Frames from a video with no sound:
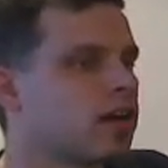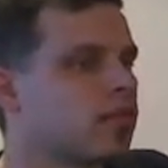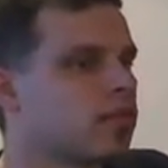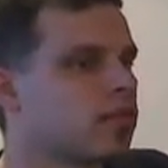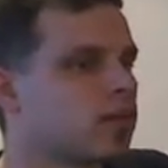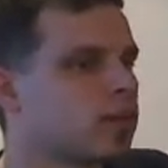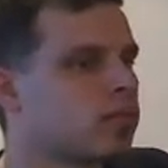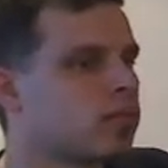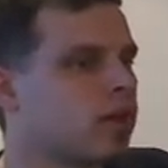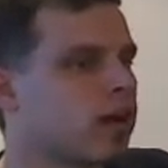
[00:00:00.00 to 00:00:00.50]

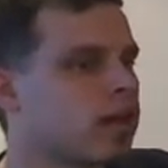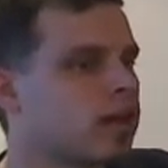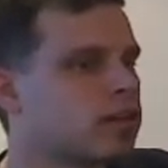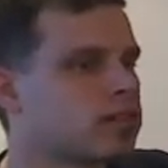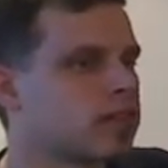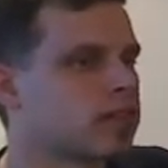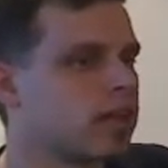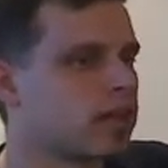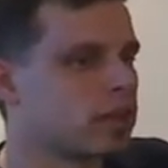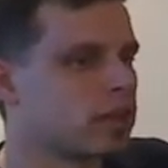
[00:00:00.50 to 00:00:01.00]
The compiler
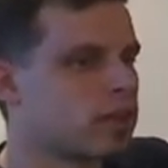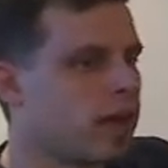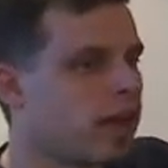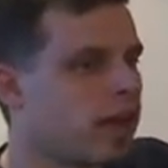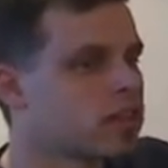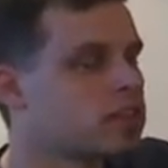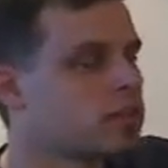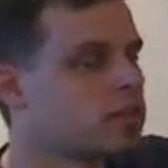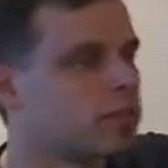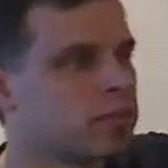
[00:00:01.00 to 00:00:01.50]
is going to
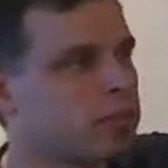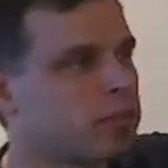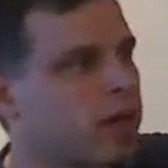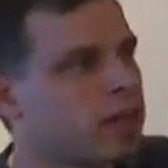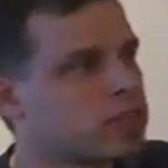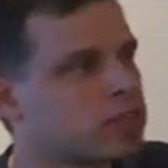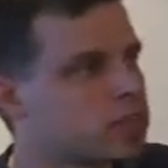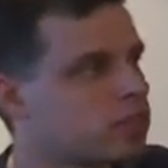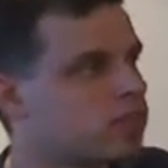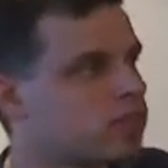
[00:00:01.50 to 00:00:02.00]
actually be
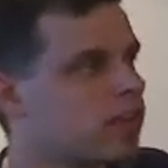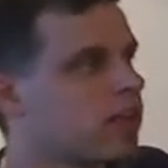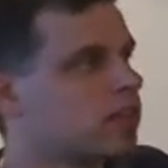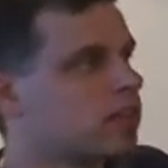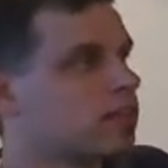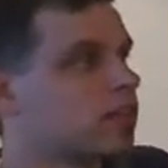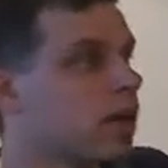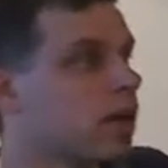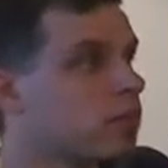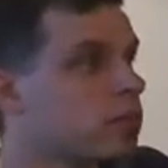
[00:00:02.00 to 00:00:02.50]
passing around a
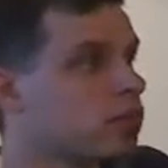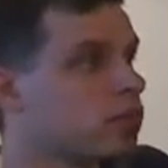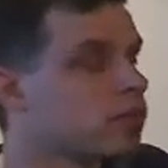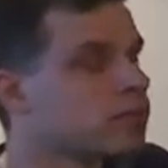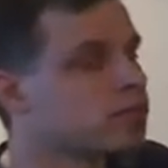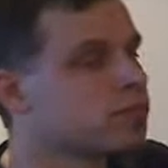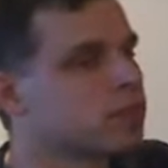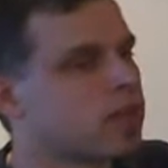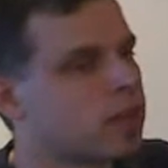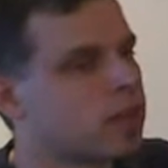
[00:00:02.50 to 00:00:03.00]
double,
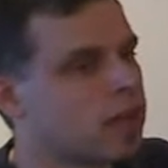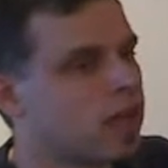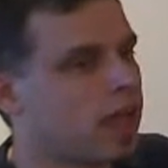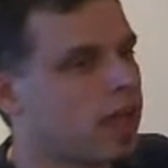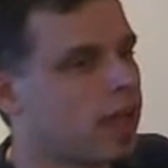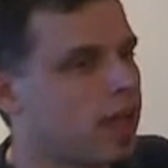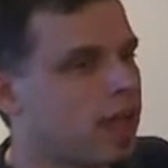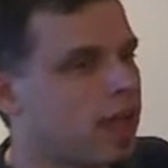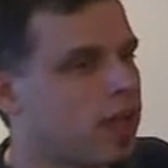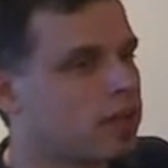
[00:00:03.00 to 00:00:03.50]

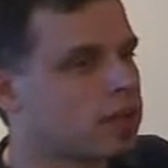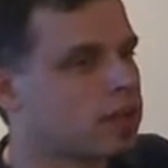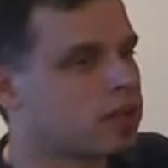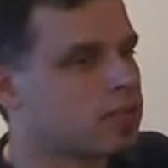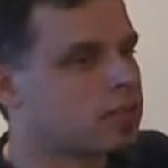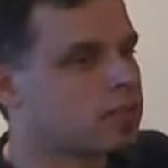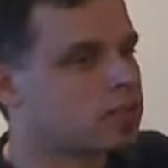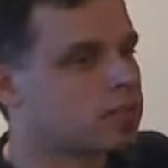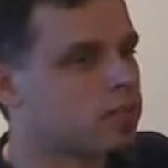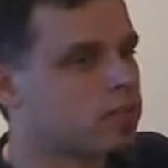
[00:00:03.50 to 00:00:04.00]
and
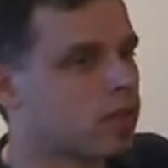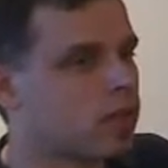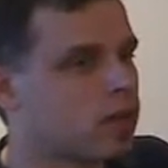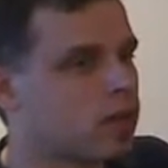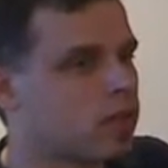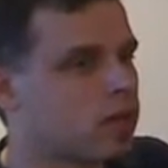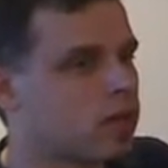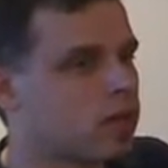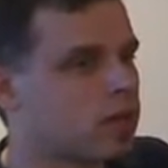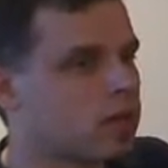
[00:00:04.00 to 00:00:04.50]

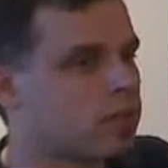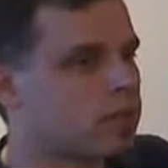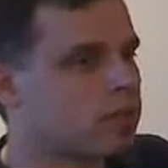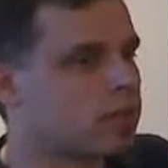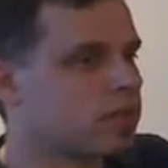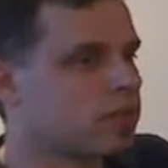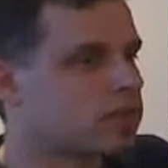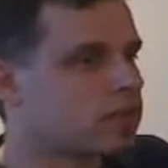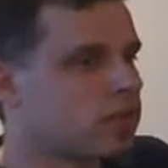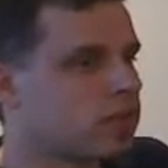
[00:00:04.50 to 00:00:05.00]

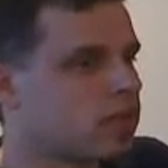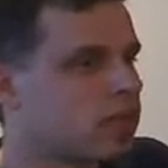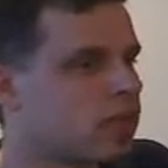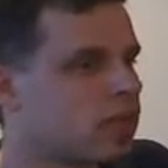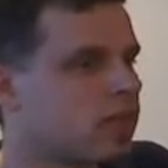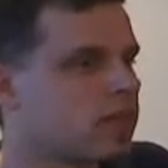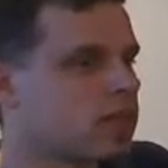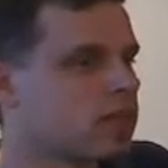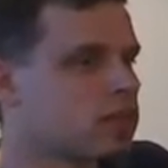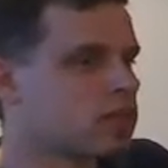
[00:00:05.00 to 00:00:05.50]
but it's going to
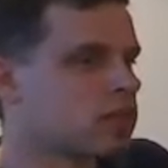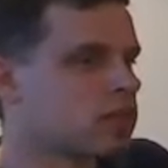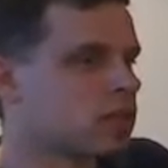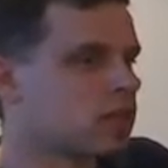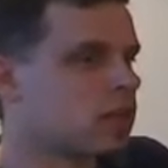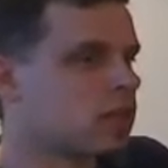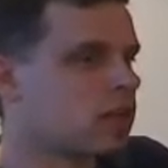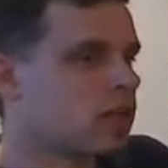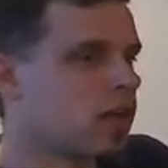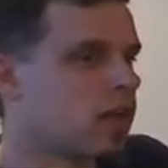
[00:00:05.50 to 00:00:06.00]
give us
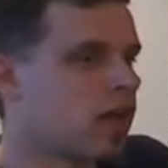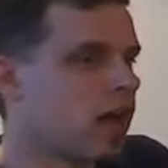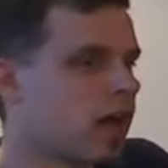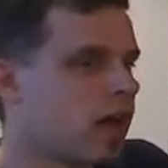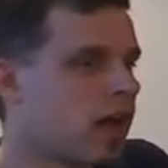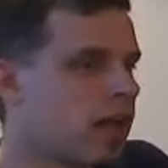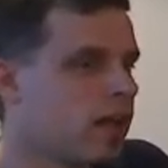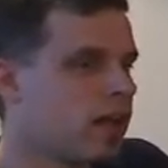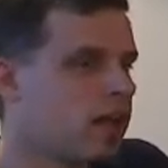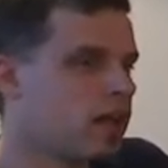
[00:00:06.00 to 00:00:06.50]

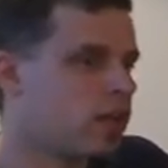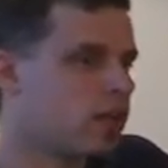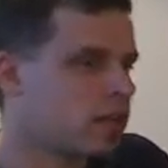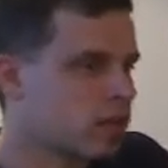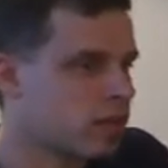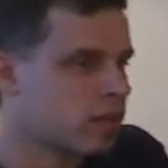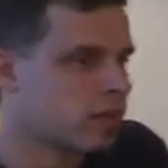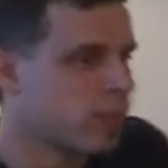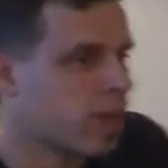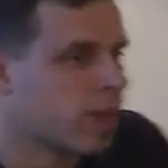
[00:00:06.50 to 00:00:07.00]
A,
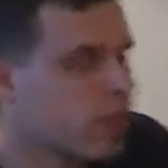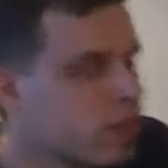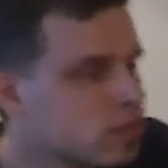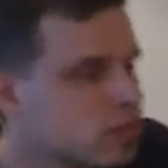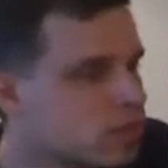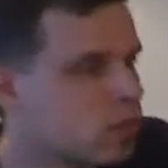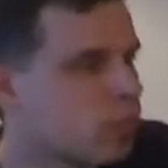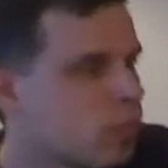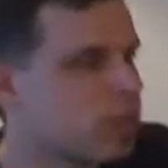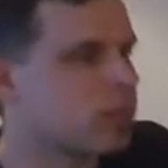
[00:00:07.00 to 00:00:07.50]
the
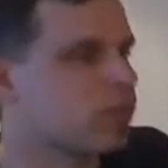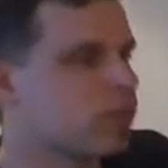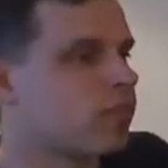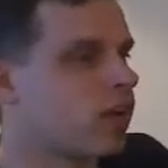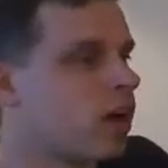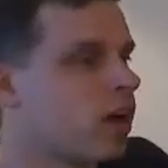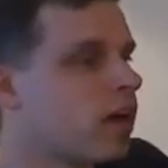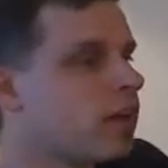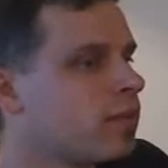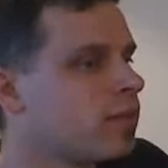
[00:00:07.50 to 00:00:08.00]
methods that we
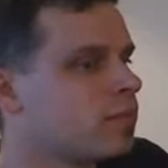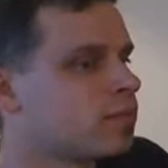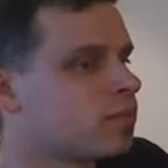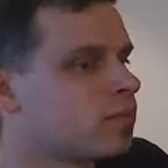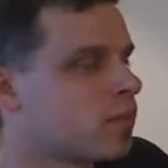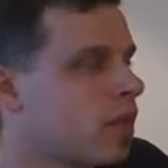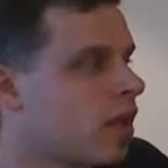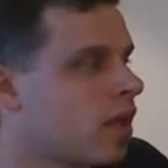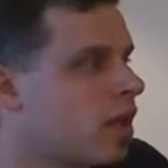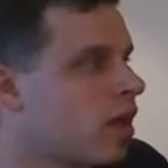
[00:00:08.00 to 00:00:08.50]
define,
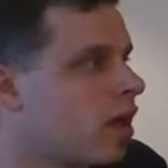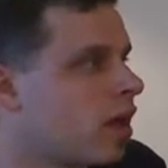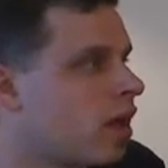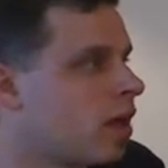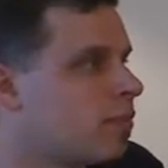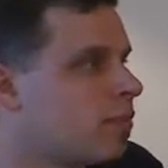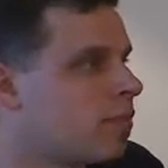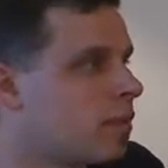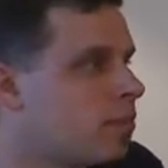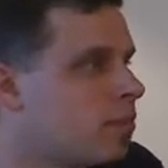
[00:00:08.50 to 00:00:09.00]

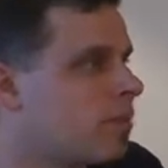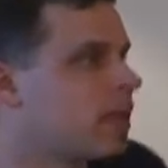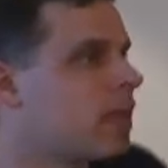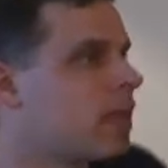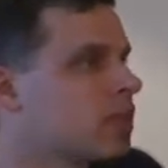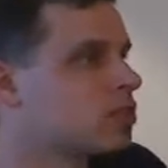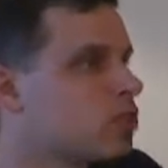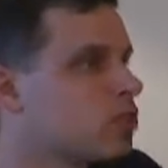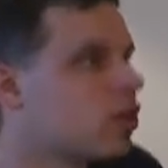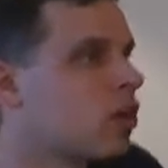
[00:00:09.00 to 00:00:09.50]
but B,
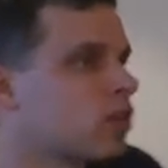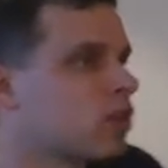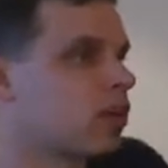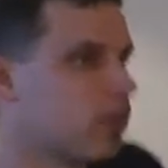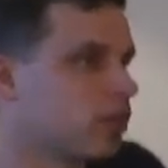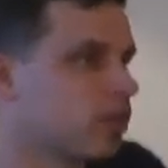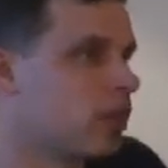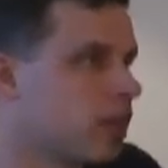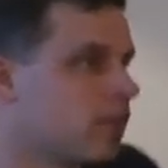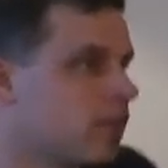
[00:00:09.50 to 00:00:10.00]
it's not
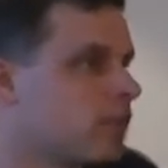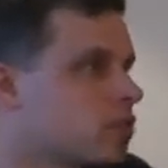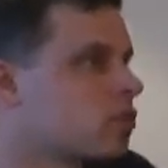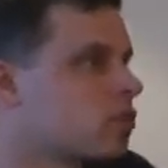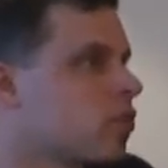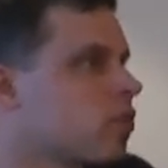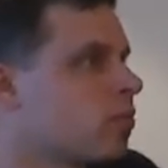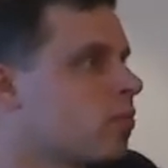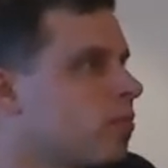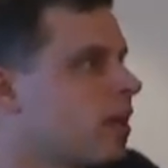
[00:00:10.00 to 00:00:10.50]
going to give us
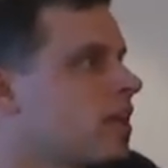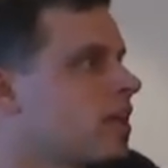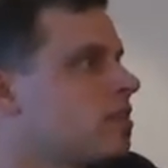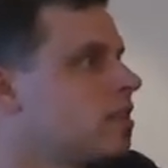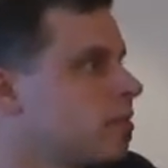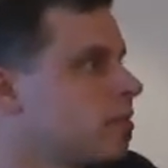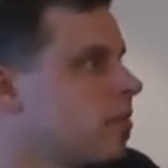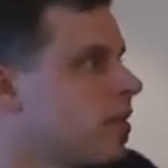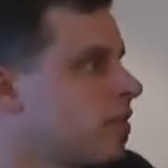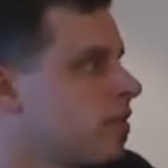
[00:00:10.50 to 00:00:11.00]
all the
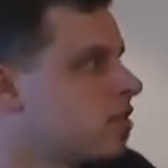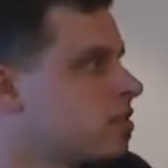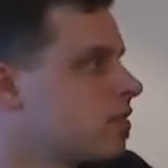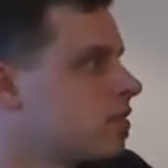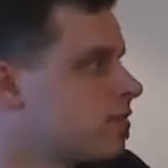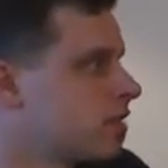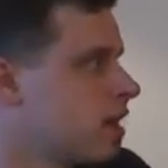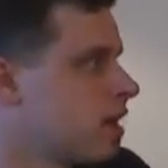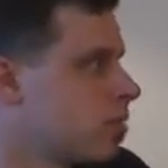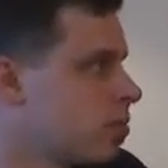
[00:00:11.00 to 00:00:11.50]
basic methods
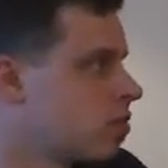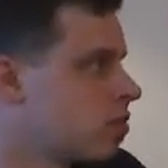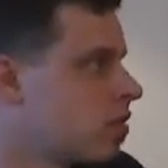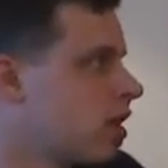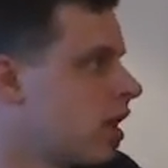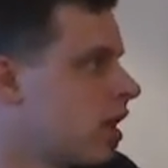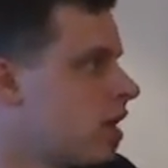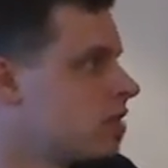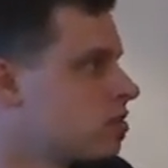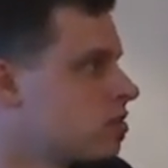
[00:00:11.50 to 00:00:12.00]
of double,
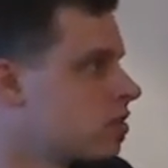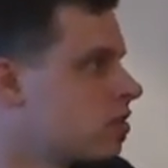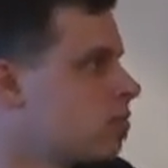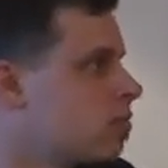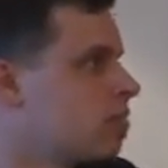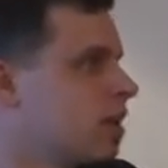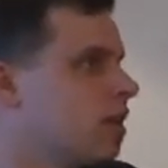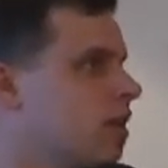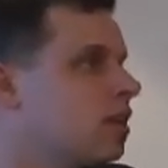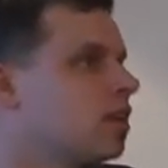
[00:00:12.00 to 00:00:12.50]
and it's going to
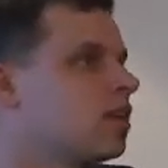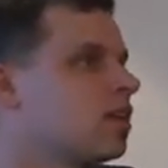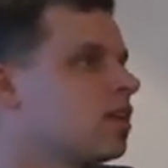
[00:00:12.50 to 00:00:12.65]
be